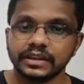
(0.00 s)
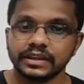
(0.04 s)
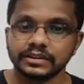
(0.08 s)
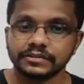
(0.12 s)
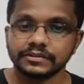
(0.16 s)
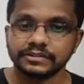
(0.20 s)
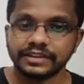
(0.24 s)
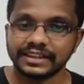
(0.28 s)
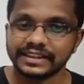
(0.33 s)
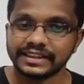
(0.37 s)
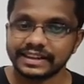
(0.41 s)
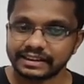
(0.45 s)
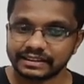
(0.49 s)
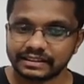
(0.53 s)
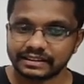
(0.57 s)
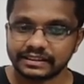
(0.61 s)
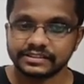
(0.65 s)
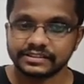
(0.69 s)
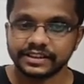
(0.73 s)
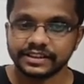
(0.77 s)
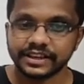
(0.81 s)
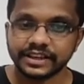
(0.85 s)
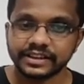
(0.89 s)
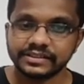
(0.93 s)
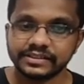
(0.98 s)
we are directly
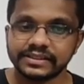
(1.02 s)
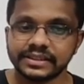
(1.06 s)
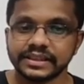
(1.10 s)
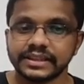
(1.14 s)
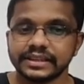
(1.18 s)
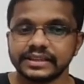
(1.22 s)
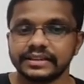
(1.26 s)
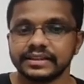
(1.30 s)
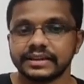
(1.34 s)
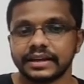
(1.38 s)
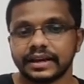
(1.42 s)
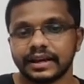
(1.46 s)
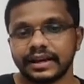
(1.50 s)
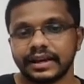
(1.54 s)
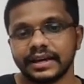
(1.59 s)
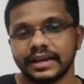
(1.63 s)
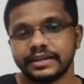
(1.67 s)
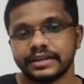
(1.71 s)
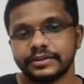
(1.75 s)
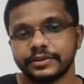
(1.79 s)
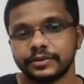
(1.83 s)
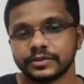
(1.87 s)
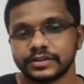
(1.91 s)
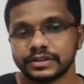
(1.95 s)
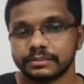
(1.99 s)
sequencing it,
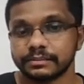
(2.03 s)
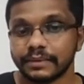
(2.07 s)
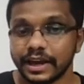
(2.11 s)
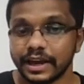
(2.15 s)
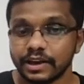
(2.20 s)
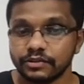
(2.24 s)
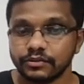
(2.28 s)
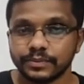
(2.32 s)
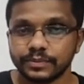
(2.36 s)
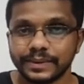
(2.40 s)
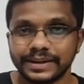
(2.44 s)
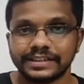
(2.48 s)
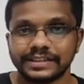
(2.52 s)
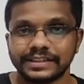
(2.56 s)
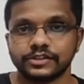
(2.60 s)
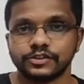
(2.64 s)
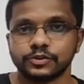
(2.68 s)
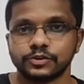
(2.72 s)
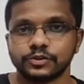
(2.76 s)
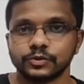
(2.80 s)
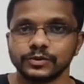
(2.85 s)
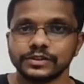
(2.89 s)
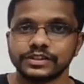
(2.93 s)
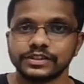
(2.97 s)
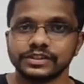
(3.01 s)
and using bioinformatics
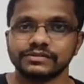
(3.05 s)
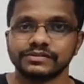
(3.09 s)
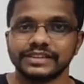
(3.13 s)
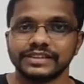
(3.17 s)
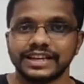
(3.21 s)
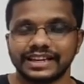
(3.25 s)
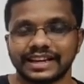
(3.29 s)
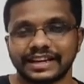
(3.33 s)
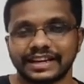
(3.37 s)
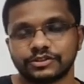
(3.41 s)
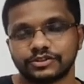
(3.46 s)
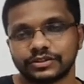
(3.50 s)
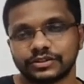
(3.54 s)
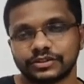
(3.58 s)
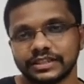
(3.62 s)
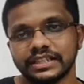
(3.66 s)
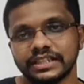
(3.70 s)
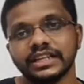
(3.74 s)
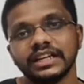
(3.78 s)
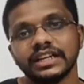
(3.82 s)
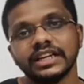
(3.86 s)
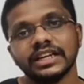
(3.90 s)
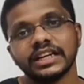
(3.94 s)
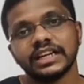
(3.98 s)
tools, we are actually